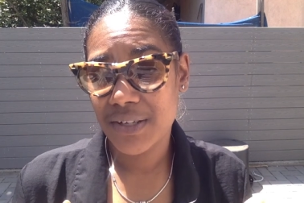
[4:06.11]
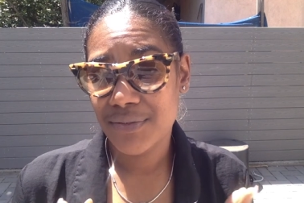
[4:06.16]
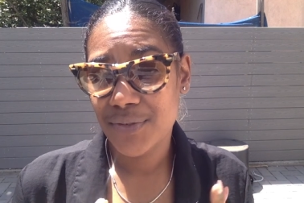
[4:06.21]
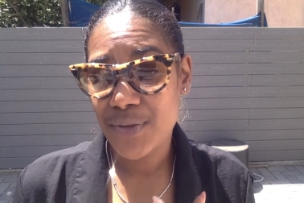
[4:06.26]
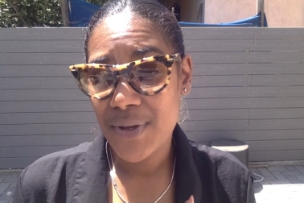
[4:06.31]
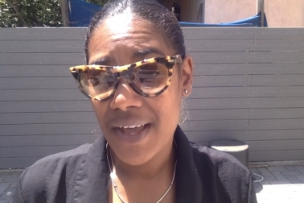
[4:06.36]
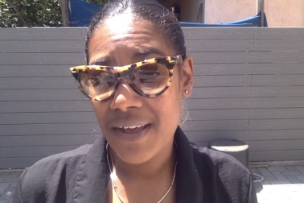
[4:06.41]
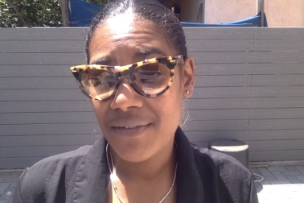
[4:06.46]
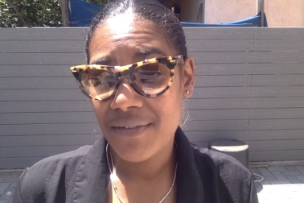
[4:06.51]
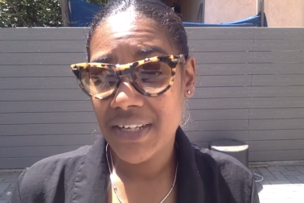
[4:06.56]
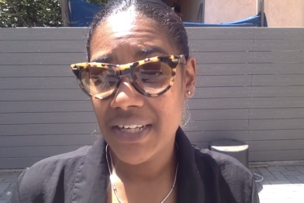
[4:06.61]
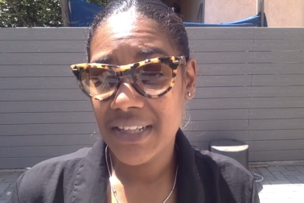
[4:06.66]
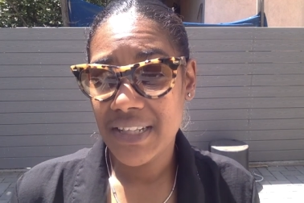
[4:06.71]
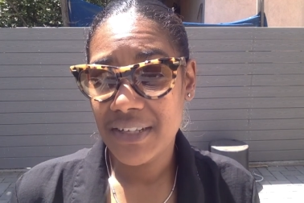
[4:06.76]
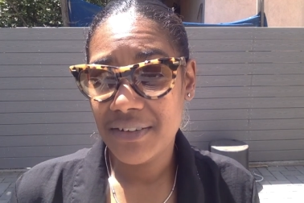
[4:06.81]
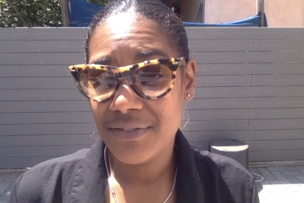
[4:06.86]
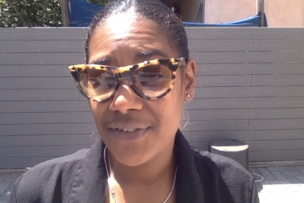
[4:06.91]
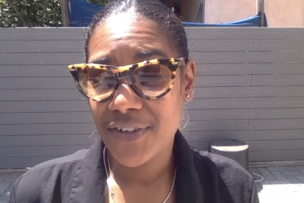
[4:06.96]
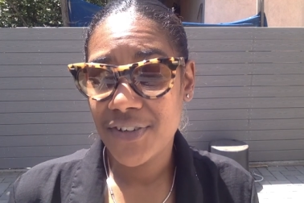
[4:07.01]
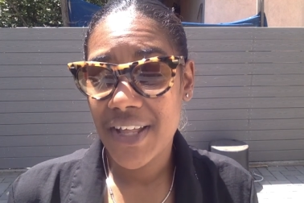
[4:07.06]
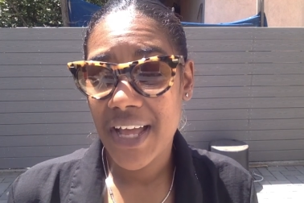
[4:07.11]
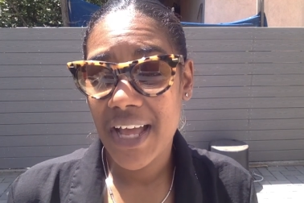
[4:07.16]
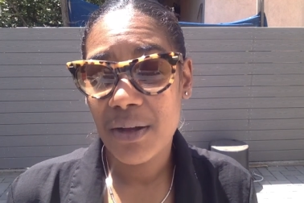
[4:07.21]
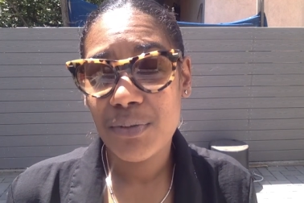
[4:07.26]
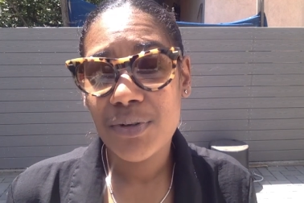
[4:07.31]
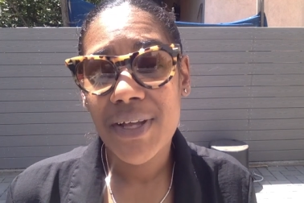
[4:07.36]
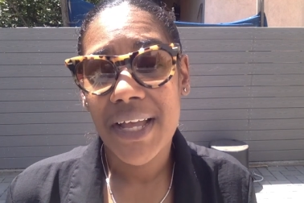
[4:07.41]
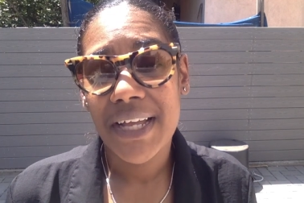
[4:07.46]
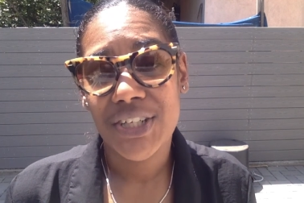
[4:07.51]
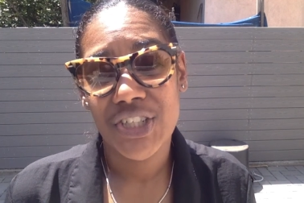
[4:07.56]
If you have anything further, I
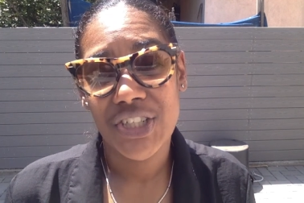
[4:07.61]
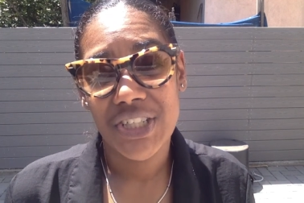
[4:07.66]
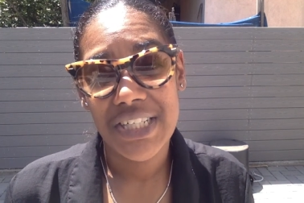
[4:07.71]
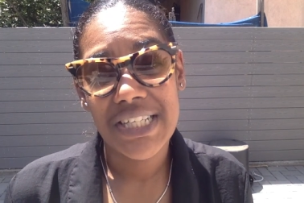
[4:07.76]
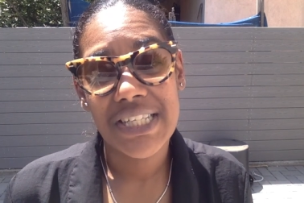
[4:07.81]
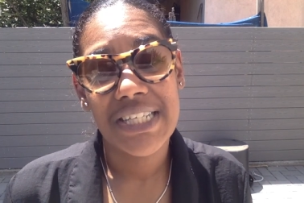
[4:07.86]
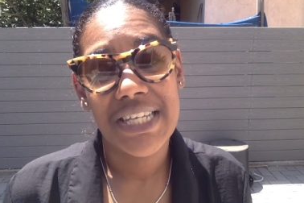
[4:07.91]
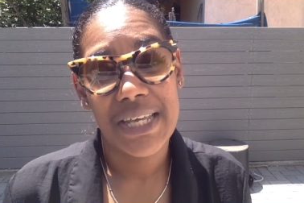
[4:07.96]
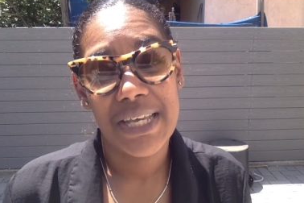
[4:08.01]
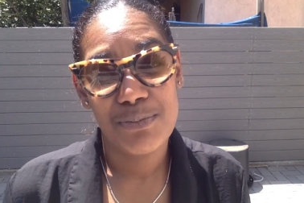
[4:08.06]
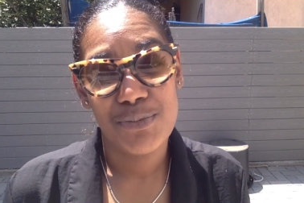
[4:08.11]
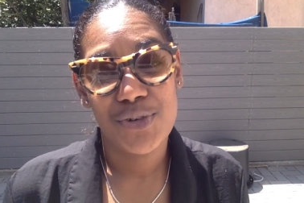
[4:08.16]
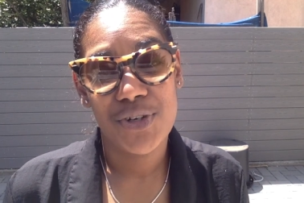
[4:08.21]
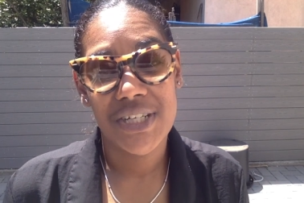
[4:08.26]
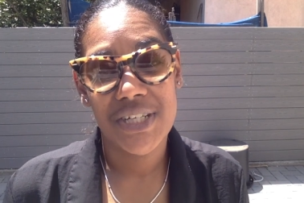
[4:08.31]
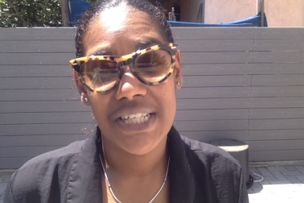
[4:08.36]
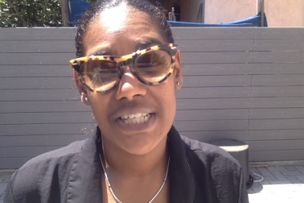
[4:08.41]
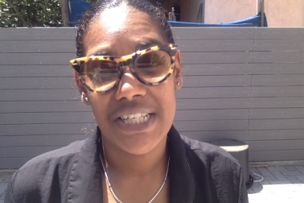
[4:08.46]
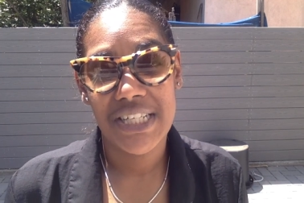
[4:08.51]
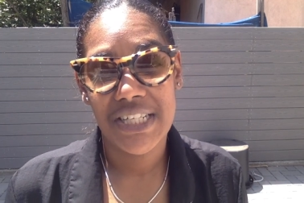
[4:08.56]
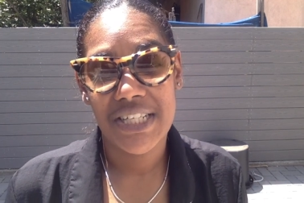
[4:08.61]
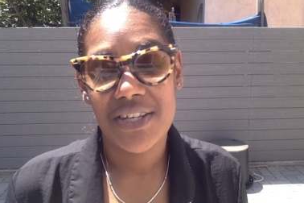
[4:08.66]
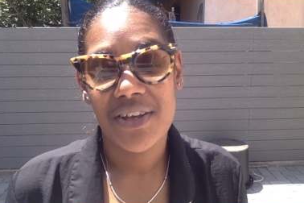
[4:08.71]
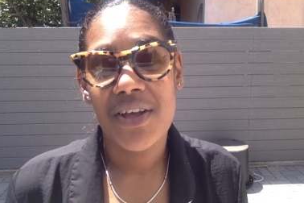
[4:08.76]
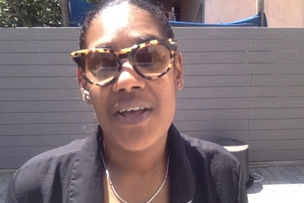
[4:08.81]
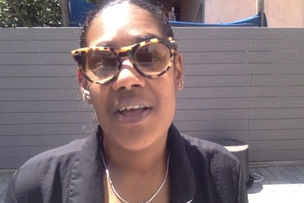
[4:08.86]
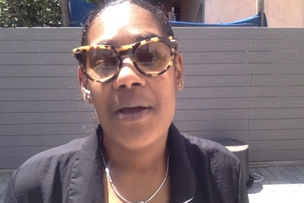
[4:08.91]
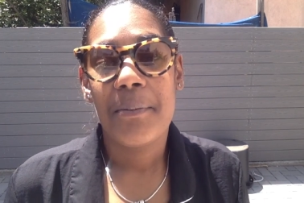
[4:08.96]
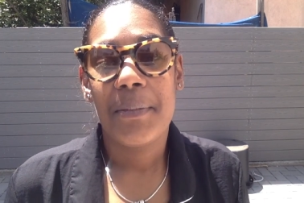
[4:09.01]
will actually get more into detail.